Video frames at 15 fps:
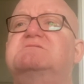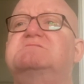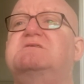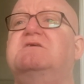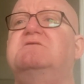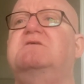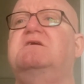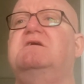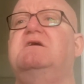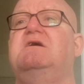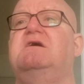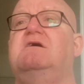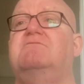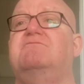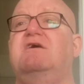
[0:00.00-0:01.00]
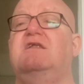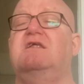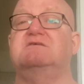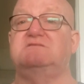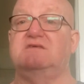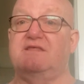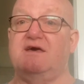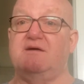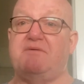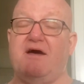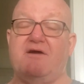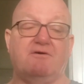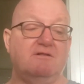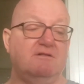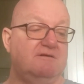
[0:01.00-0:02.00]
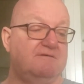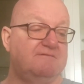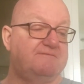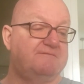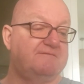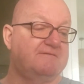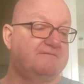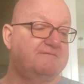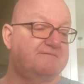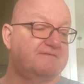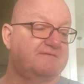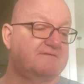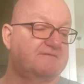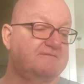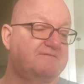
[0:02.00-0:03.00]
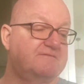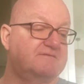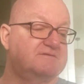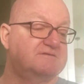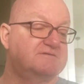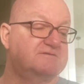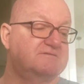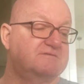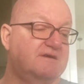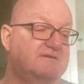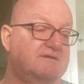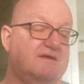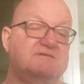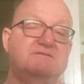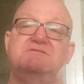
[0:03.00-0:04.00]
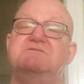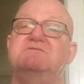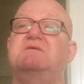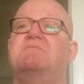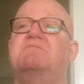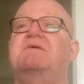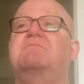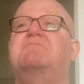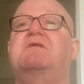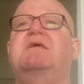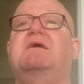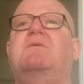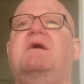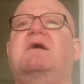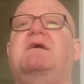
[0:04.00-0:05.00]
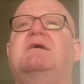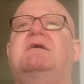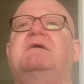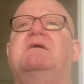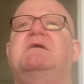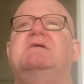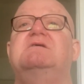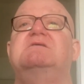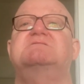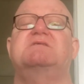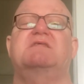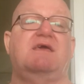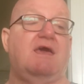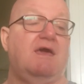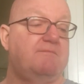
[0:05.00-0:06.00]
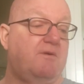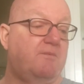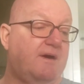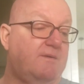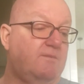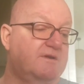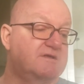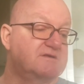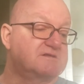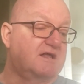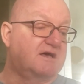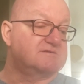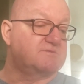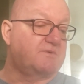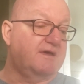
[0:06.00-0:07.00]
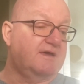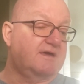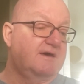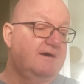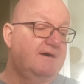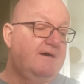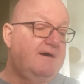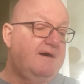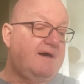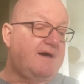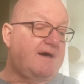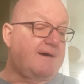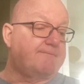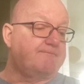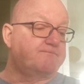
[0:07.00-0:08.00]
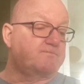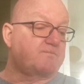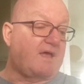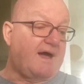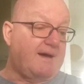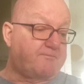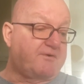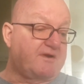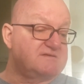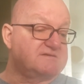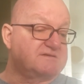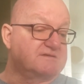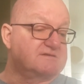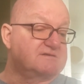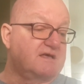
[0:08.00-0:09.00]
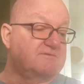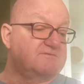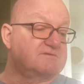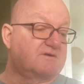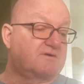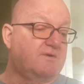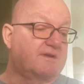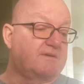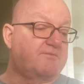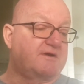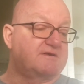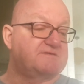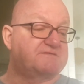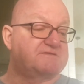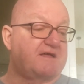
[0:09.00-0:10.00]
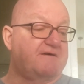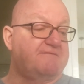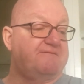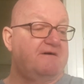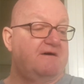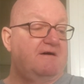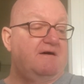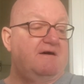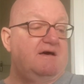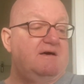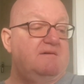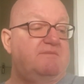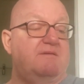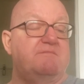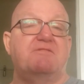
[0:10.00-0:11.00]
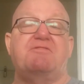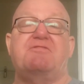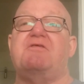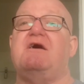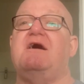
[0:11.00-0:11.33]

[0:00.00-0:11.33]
but Stoke, realising their peril, of sort of had to do something pretty quick. So they came away winners last week at Preston. So it was quite impressive stuff. Plymouth